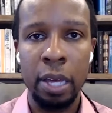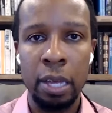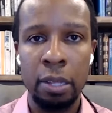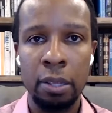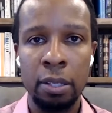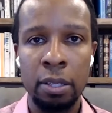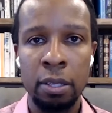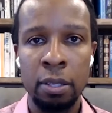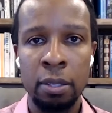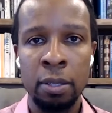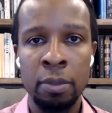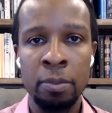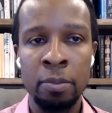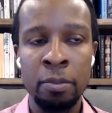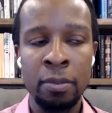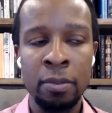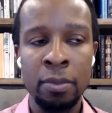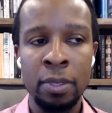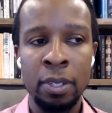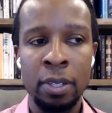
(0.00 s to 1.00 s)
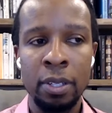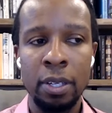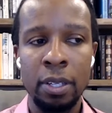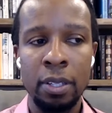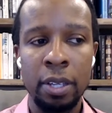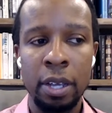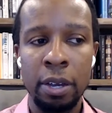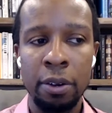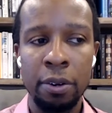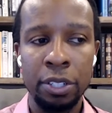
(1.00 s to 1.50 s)
that the,
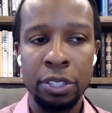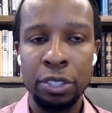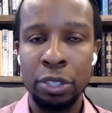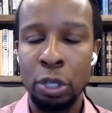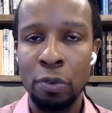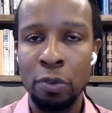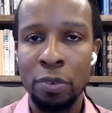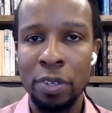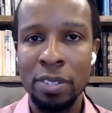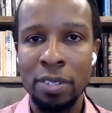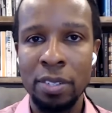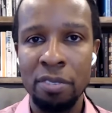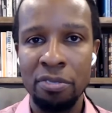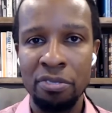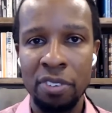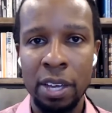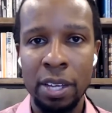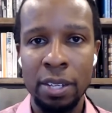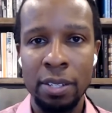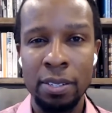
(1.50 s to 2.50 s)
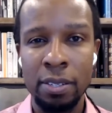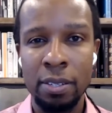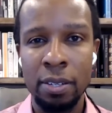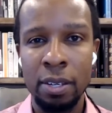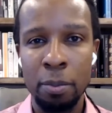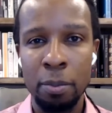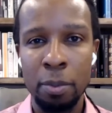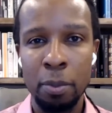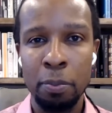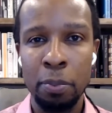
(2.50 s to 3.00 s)
that Derek Chauvin's defense is
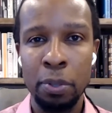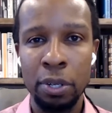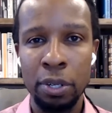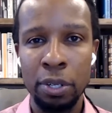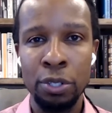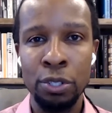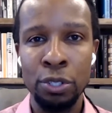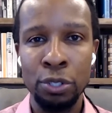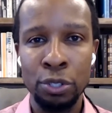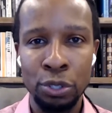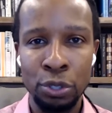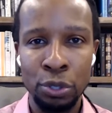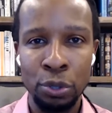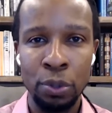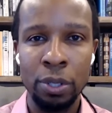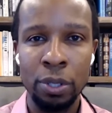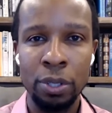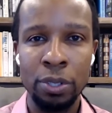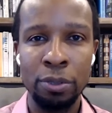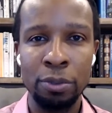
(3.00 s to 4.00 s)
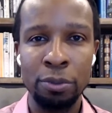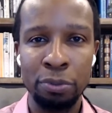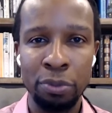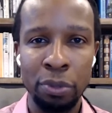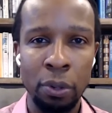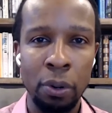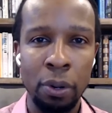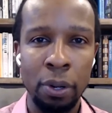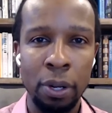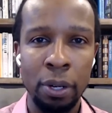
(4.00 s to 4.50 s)
going to be putting George
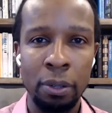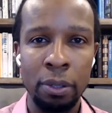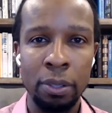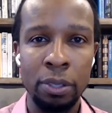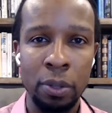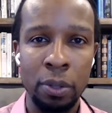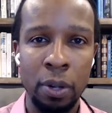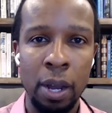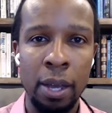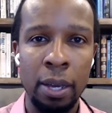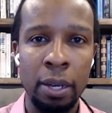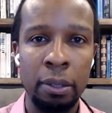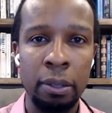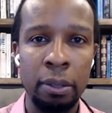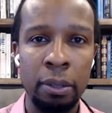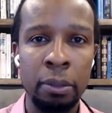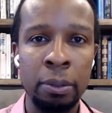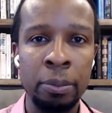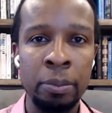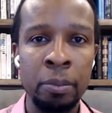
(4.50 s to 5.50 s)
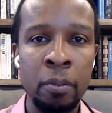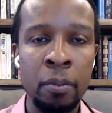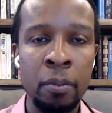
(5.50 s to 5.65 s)
Floyd on trial,